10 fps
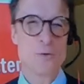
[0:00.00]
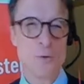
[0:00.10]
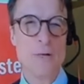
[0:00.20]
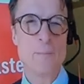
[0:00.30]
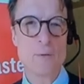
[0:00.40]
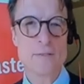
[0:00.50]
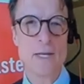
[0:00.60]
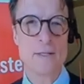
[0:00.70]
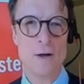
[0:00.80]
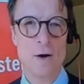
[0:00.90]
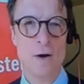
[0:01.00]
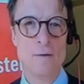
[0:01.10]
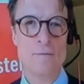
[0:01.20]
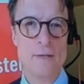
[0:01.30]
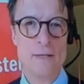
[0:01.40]
30%
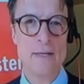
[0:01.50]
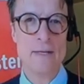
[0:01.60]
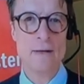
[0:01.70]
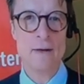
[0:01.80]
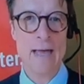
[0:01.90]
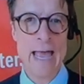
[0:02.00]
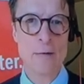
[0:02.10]
of the uh,